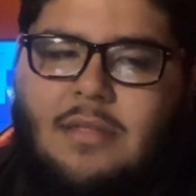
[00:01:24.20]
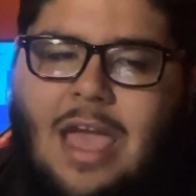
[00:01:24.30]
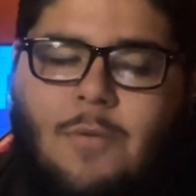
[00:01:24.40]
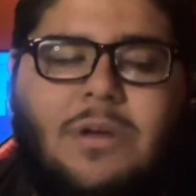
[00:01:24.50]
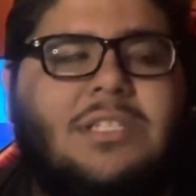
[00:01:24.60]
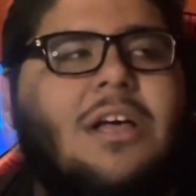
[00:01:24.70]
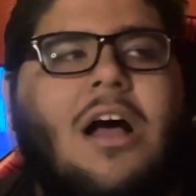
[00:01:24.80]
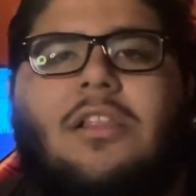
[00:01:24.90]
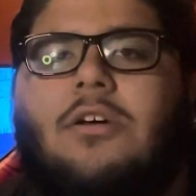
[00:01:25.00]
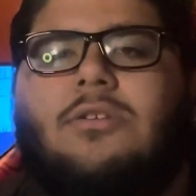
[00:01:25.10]
And we
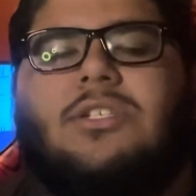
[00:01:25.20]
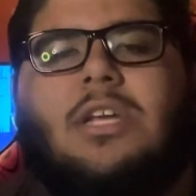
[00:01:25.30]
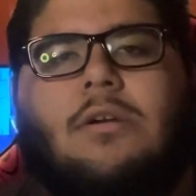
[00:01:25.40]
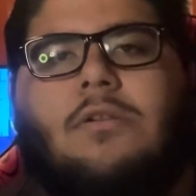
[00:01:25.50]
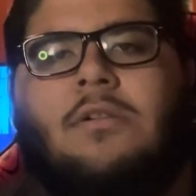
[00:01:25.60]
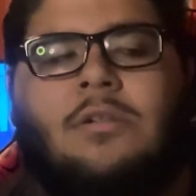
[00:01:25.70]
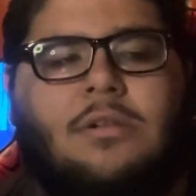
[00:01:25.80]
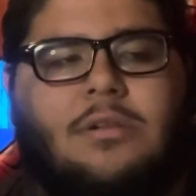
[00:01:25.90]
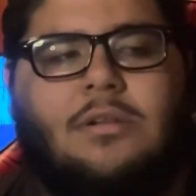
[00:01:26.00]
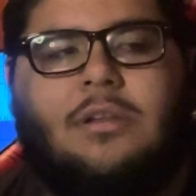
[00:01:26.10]
saw a
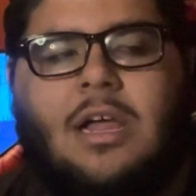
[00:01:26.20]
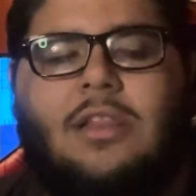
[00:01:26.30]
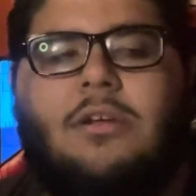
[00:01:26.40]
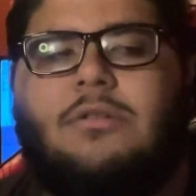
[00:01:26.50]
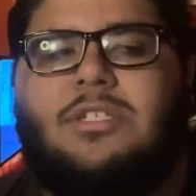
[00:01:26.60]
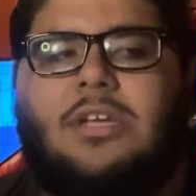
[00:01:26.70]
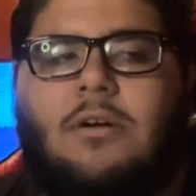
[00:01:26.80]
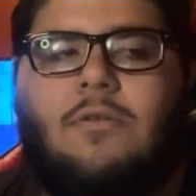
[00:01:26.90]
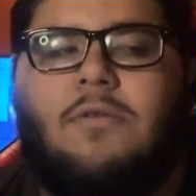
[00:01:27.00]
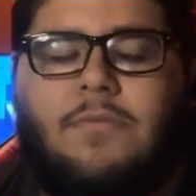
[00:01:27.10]
little
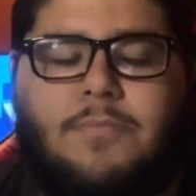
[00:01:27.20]
subtle